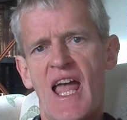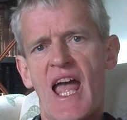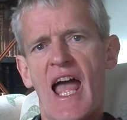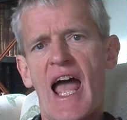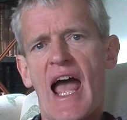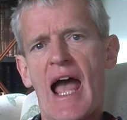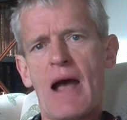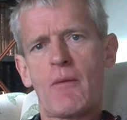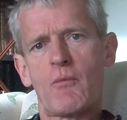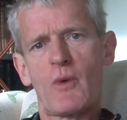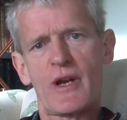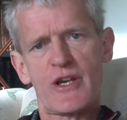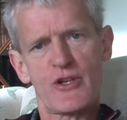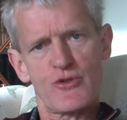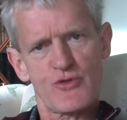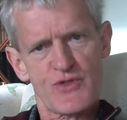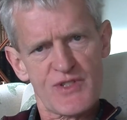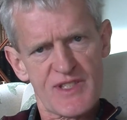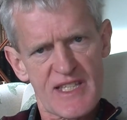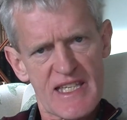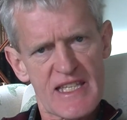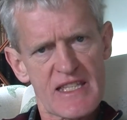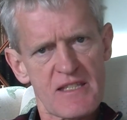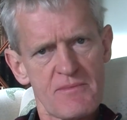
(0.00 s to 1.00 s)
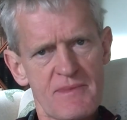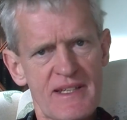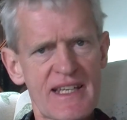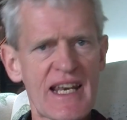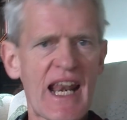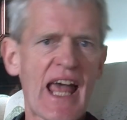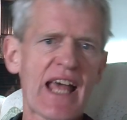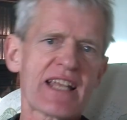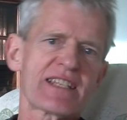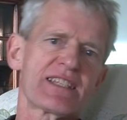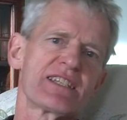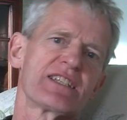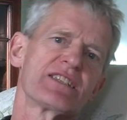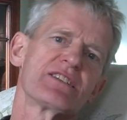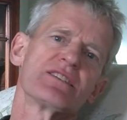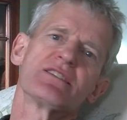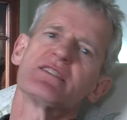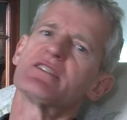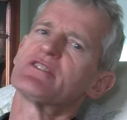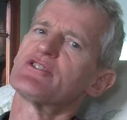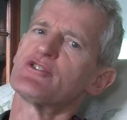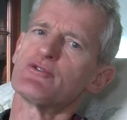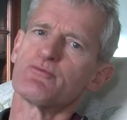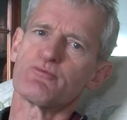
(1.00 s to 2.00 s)
And when you see them in
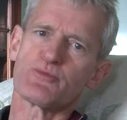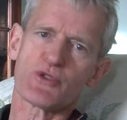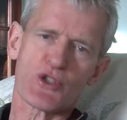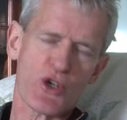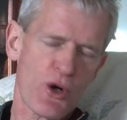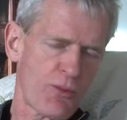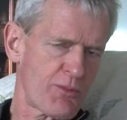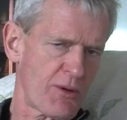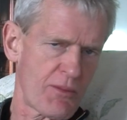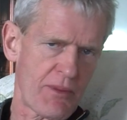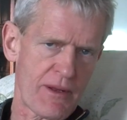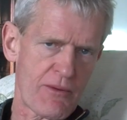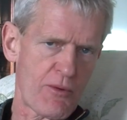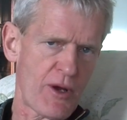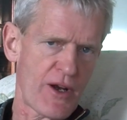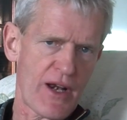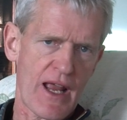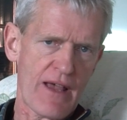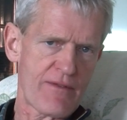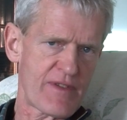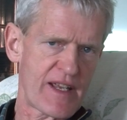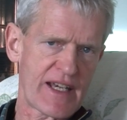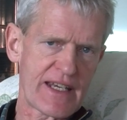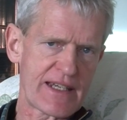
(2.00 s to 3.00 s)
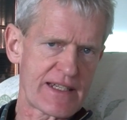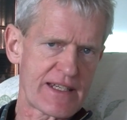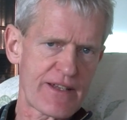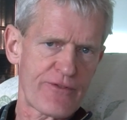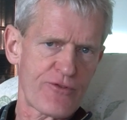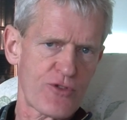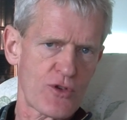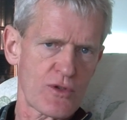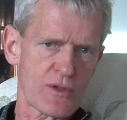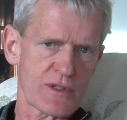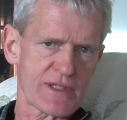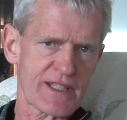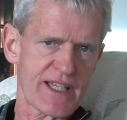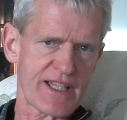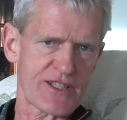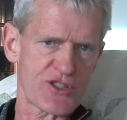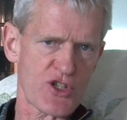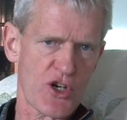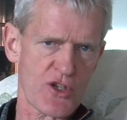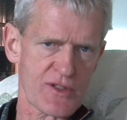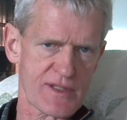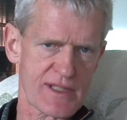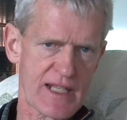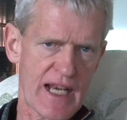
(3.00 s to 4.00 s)
Latin, you probably won't have any difficulty
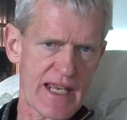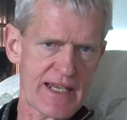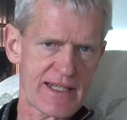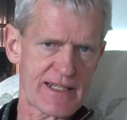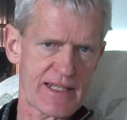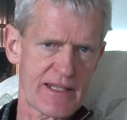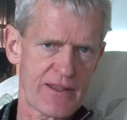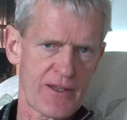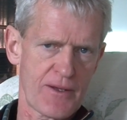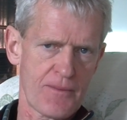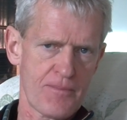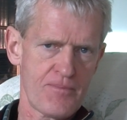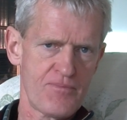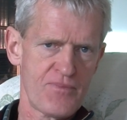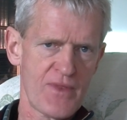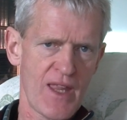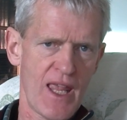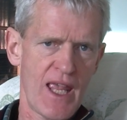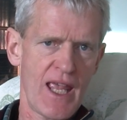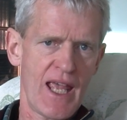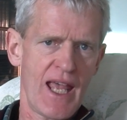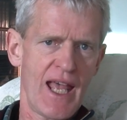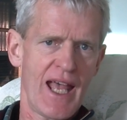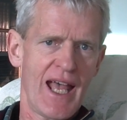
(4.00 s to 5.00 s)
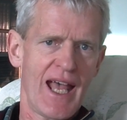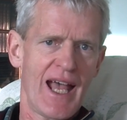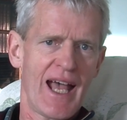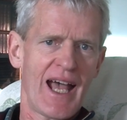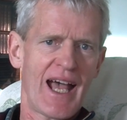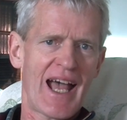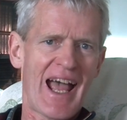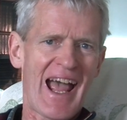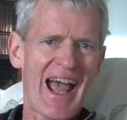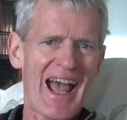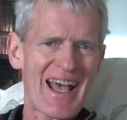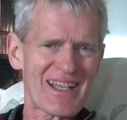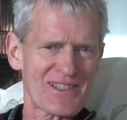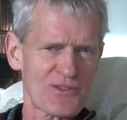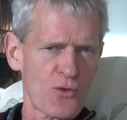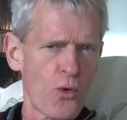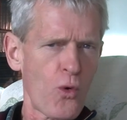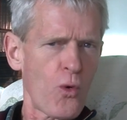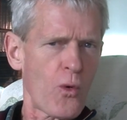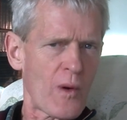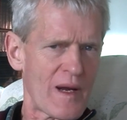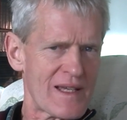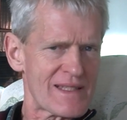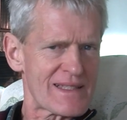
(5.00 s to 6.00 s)
translating them. As
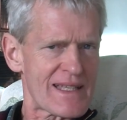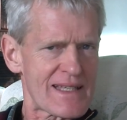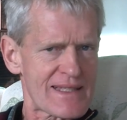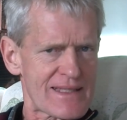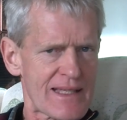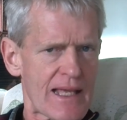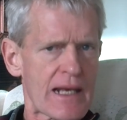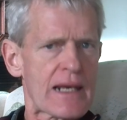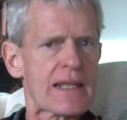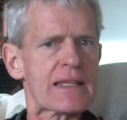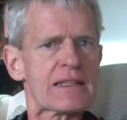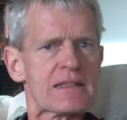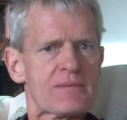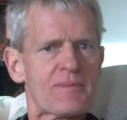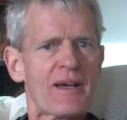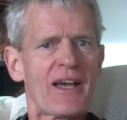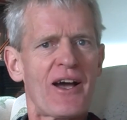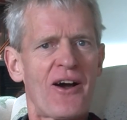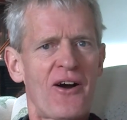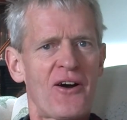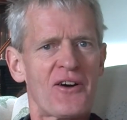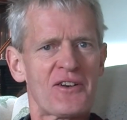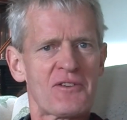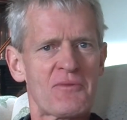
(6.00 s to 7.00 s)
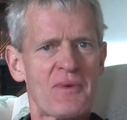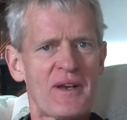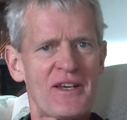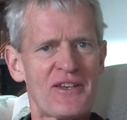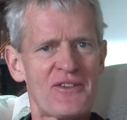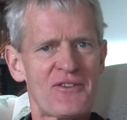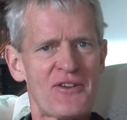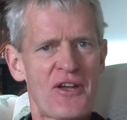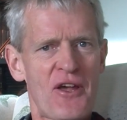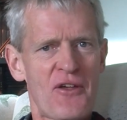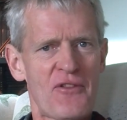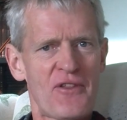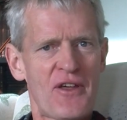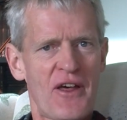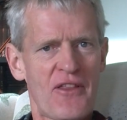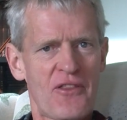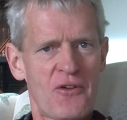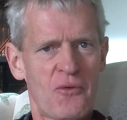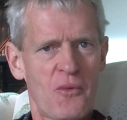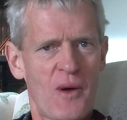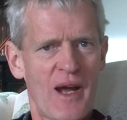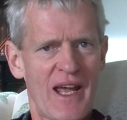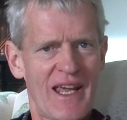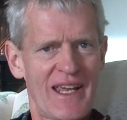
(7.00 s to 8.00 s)
always, it's a little bit harder when you go the other
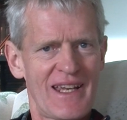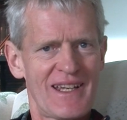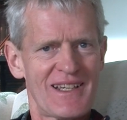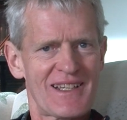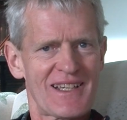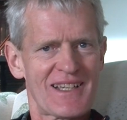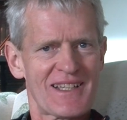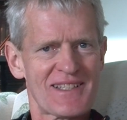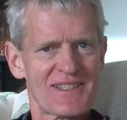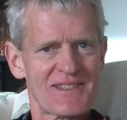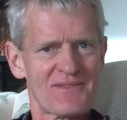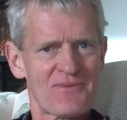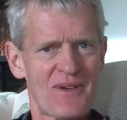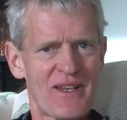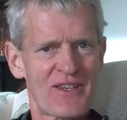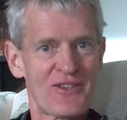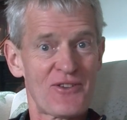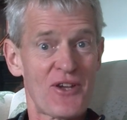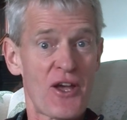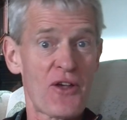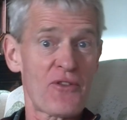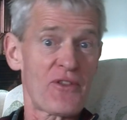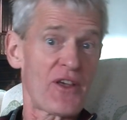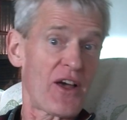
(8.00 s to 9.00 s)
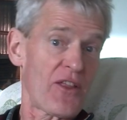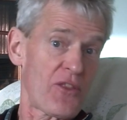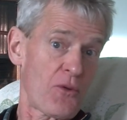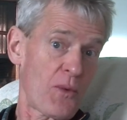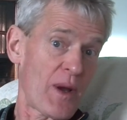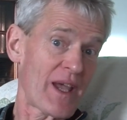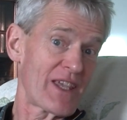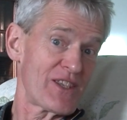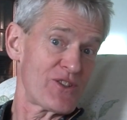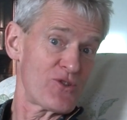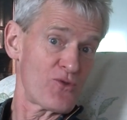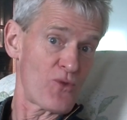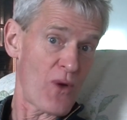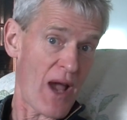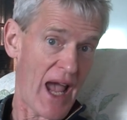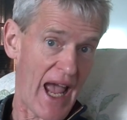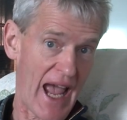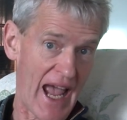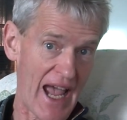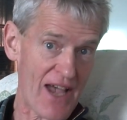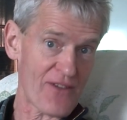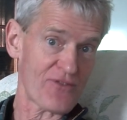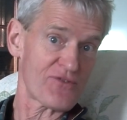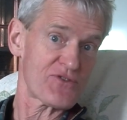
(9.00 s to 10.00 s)
way, because when you go the other way, you
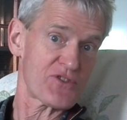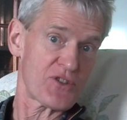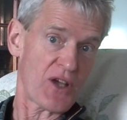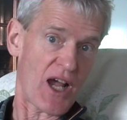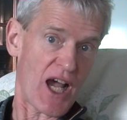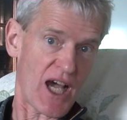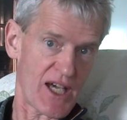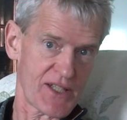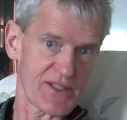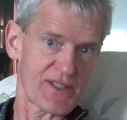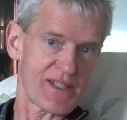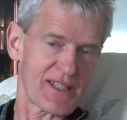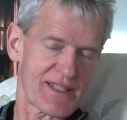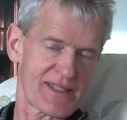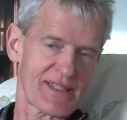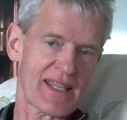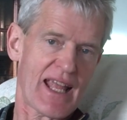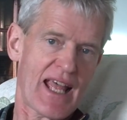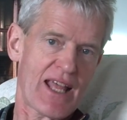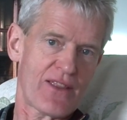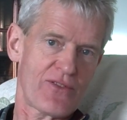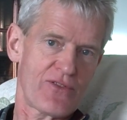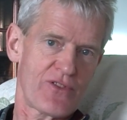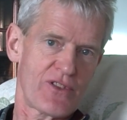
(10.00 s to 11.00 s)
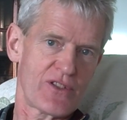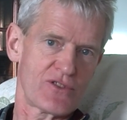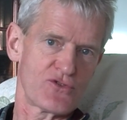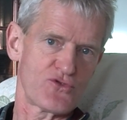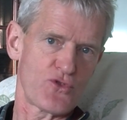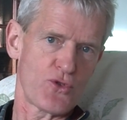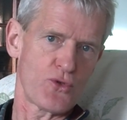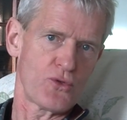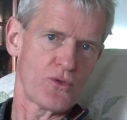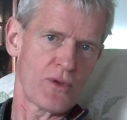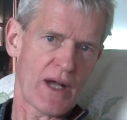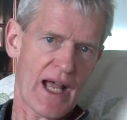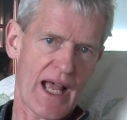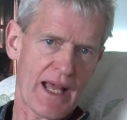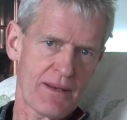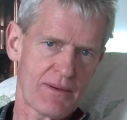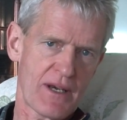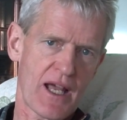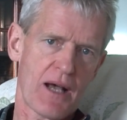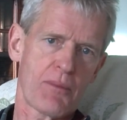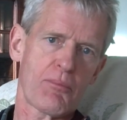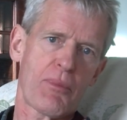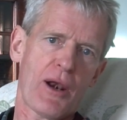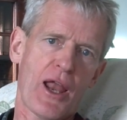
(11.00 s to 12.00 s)
have to understand the rule and
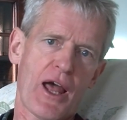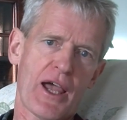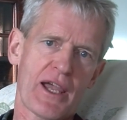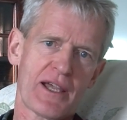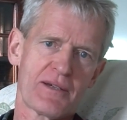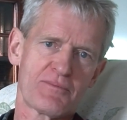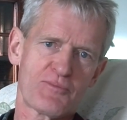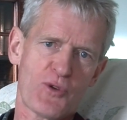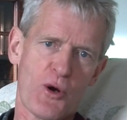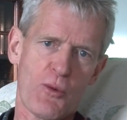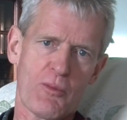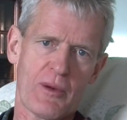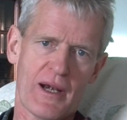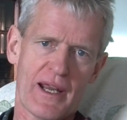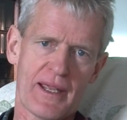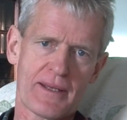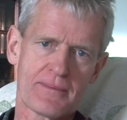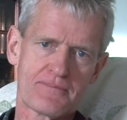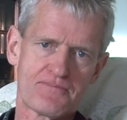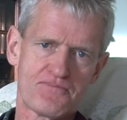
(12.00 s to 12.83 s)
apply it properly.